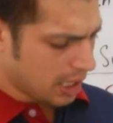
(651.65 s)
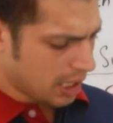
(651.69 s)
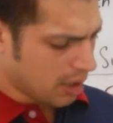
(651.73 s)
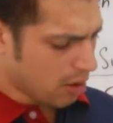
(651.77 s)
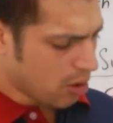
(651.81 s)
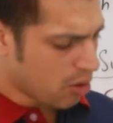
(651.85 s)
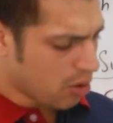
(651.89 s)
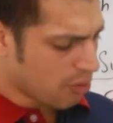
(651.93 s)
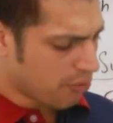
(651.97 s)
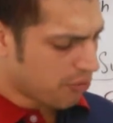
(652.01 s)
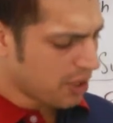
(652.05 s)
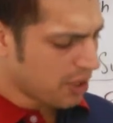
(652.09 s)

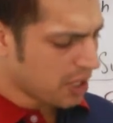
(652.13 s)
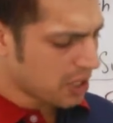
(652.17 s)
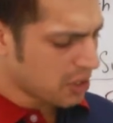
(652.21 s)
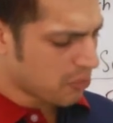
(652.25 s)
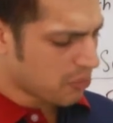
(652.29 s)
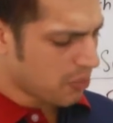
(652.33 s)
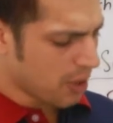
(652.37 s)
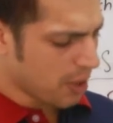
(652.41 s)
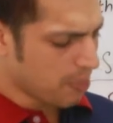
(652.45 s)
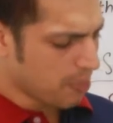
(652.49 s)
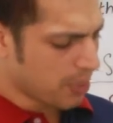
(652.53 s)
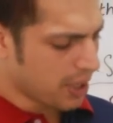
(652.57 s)
on 1st
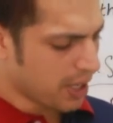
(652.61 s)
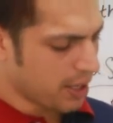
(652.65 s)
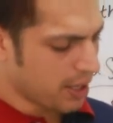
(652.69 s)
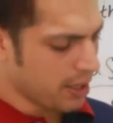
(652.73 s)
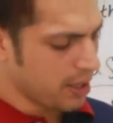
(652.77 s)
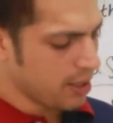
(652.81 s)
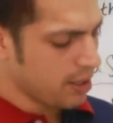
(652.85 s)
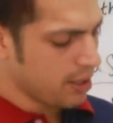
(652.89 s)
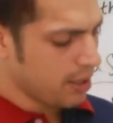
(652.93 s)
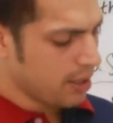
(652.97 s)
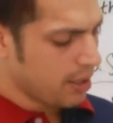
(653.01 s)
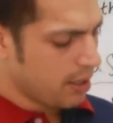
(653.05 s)

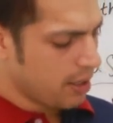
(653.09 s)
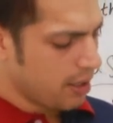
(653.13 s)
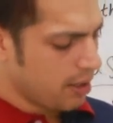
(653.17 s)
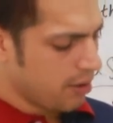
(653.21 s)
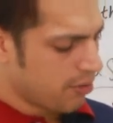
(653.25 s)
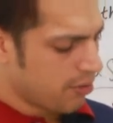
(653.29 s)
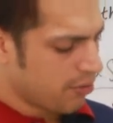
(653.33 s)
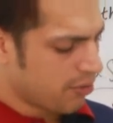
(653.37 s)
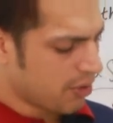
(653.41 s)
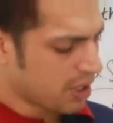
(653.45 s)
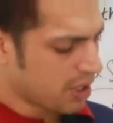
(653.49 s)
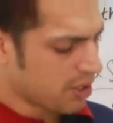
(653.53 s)

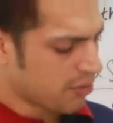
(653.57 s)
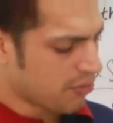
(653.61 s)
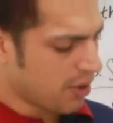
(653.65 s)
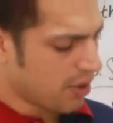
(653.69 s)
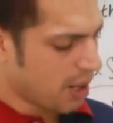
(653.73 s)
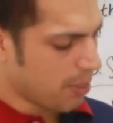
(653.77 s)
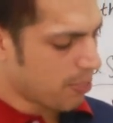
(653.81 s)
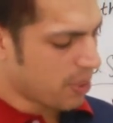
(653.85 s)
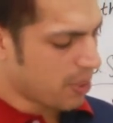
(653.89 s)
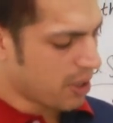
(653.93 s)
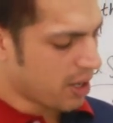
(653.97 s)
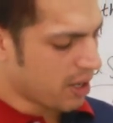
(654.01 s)

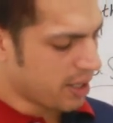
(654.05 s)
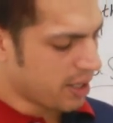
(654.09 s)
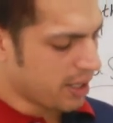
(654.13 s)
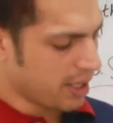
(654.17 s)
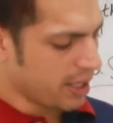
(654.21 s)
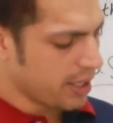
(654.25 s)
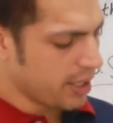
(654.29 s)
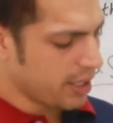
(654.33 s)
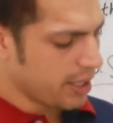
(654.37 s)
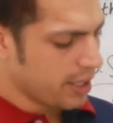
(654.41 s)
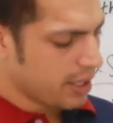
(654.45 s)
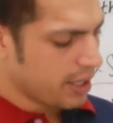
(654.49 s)

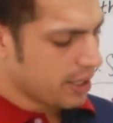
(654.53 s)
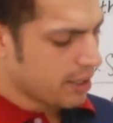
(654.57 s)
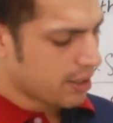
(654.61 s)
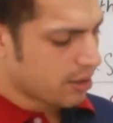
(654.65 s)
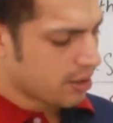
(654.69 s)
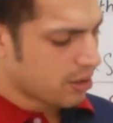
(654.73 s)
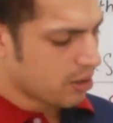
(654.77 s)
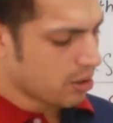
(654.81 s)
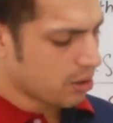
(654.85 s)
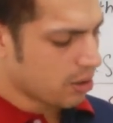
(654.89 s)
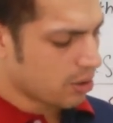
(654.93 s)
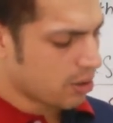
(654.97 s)
February,
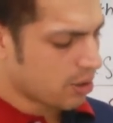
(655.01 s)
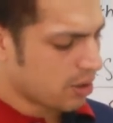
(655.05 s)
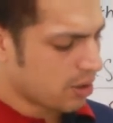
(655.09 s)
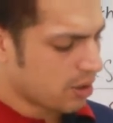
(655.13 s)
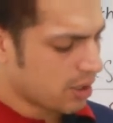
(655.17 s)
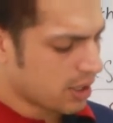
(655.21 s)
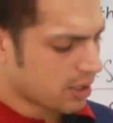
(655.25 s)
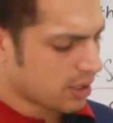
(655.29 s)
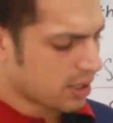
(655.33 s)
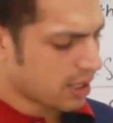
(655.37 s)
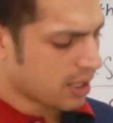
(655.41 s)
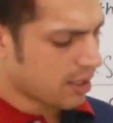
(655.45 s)

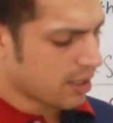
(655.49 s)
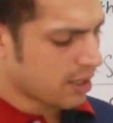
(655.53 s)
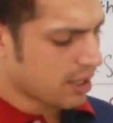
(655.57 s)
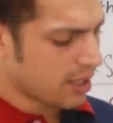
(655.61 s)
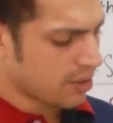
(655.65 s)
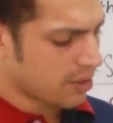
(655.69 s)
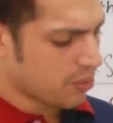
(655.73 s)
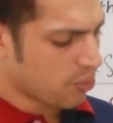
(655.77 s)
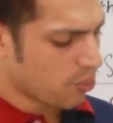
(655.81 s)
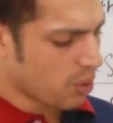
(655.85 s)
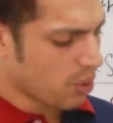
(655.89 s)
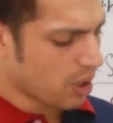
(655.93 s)
the
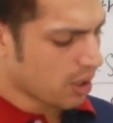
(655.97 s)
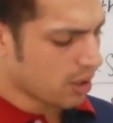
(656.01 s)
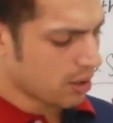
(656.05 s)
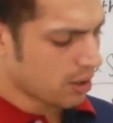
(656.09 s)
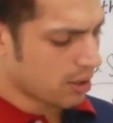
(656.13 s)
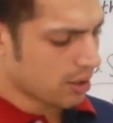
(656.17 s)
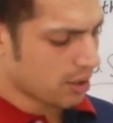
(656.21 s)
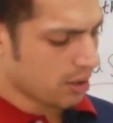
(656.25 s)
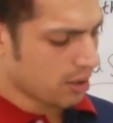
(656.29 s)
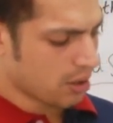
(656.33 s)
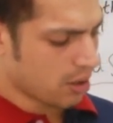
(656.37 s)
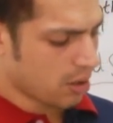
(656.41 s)
sunrise was
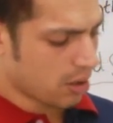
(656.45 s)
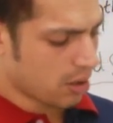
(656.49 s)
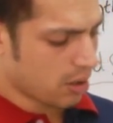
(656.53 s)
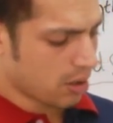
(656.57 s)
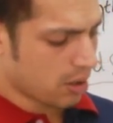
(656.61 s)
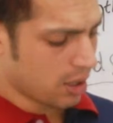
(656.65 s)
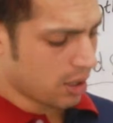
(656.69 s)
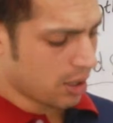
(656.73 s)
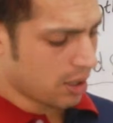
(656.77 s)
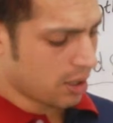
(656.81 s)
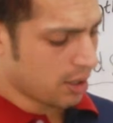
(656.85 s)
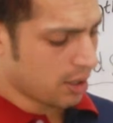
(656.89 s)

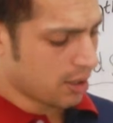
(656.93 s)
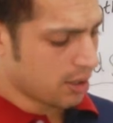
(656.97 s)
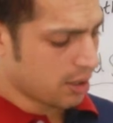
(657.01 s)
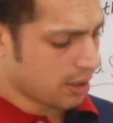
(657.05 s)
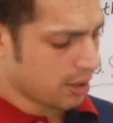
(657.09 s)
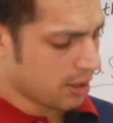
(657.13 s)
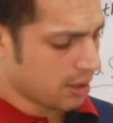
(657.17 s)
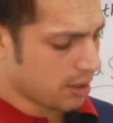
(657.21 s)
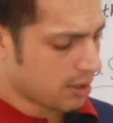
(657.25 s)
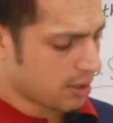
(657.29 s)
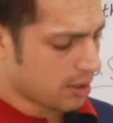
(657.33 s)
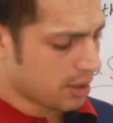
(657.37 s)

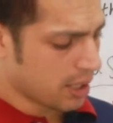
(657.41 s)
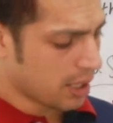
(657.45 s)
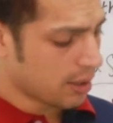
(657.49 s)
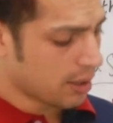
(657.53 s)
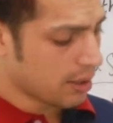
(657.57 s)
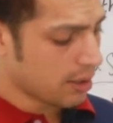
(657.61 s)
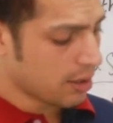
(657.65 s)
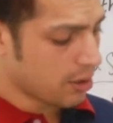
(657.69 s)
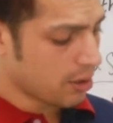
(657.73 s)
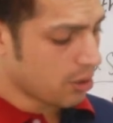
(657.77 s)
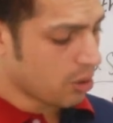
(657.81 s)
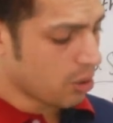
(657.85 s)
the
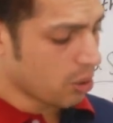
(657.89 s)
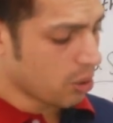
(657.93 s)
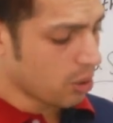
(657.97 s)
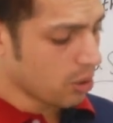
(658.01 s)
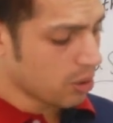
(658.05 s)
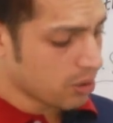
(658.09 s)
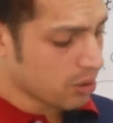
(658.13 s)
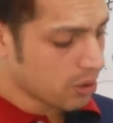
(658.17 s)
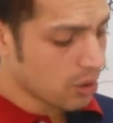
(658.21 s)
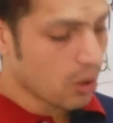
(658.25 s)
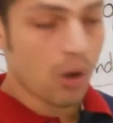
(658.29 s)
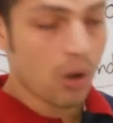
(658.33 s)
sun
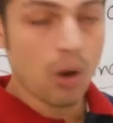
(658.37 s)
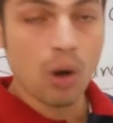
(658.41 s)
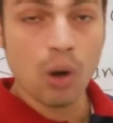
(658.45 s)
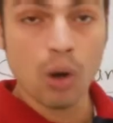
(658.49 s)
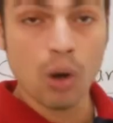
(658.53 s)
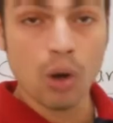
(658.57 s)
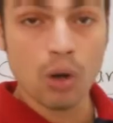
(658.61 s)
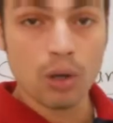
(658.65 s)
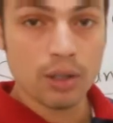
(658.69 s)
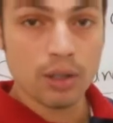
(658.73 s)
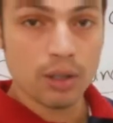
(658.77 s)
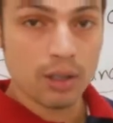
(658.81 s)
rose
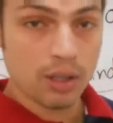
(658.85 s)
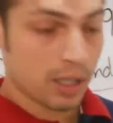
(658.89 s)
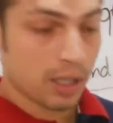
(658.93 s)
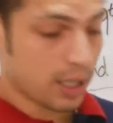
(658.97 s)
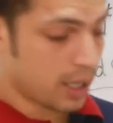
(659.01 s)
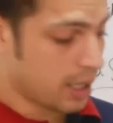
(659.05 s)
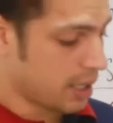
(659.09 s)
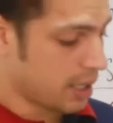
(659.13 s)
on